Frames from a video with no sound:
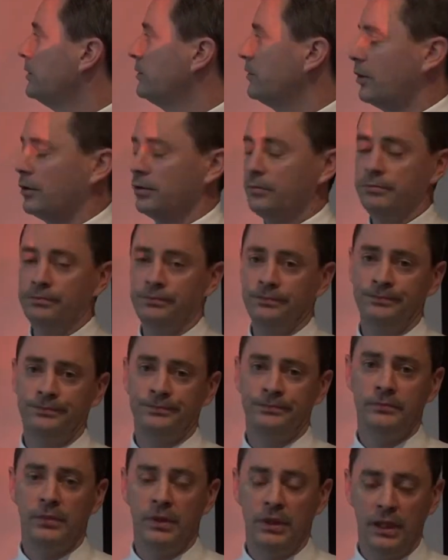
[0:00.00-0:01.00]
So,
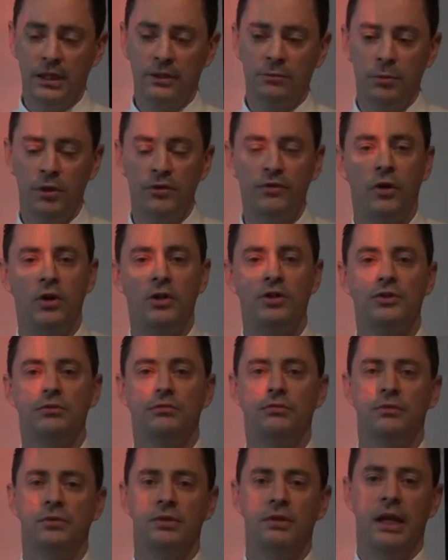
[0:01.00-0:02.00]
let's move
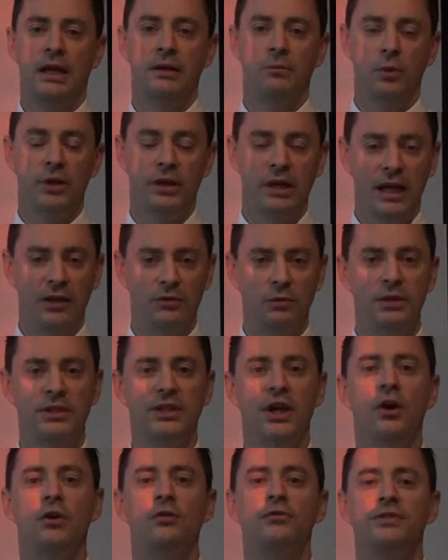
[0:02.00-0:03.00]
on, and as we
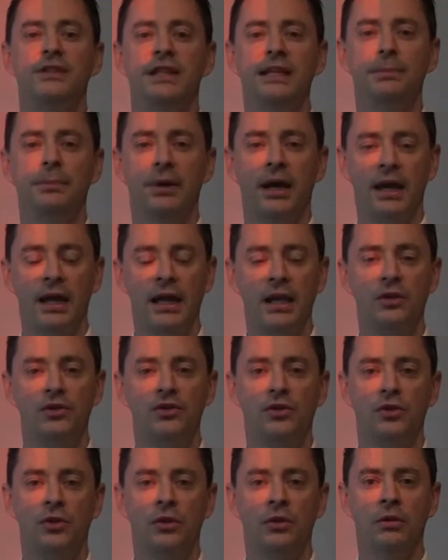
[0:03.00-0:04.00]
delve deeper
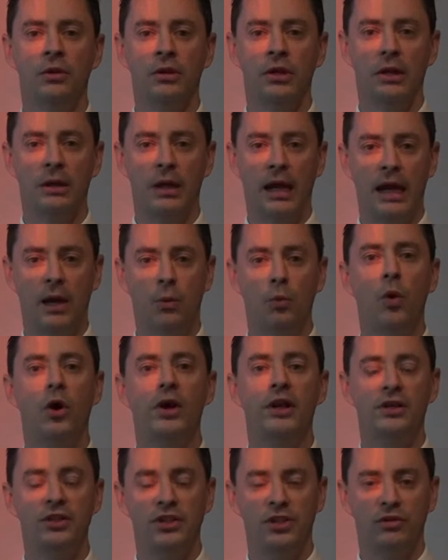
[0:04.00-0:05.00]
into
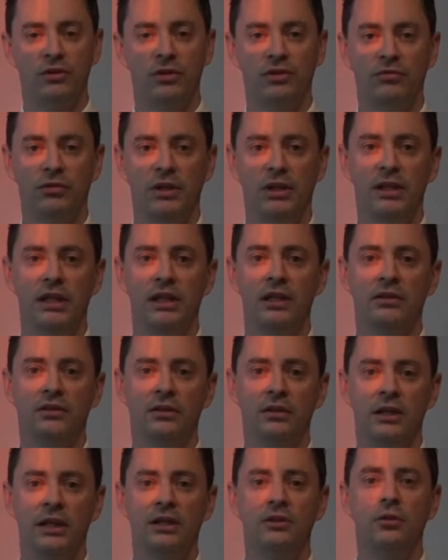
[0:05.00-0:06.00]
what insurance really
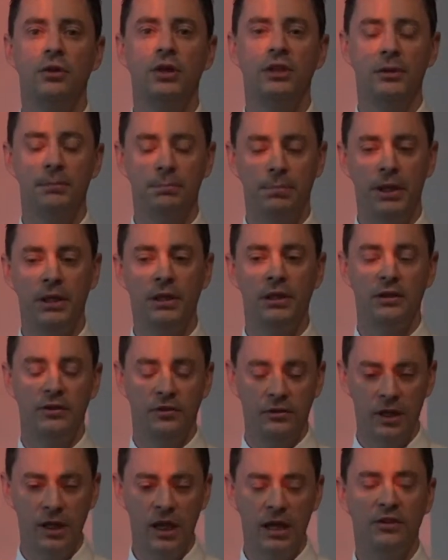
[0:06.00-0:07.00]
is. Let's look at the
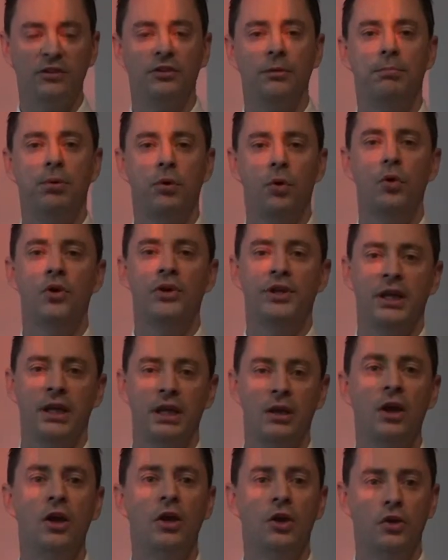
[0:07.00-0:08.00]
pillars
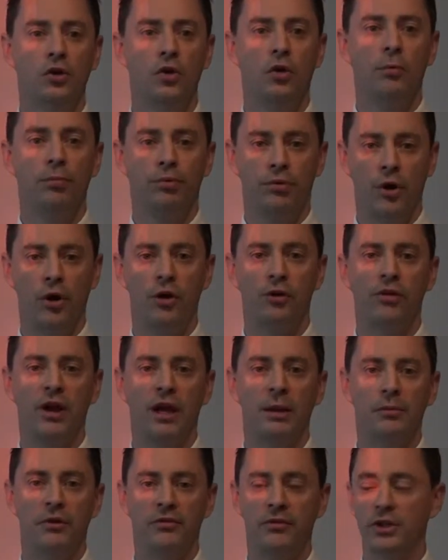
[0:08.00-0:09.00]
supporting your
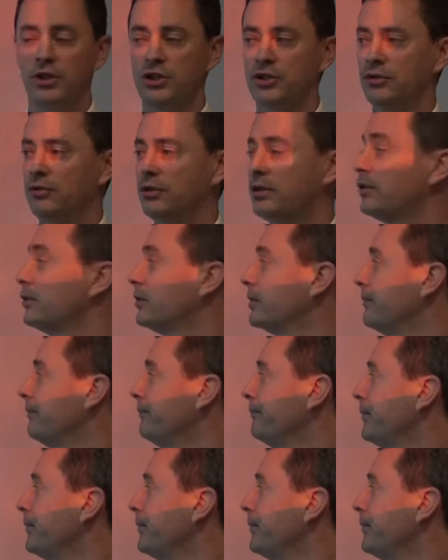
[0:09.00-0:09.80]
program of insurance.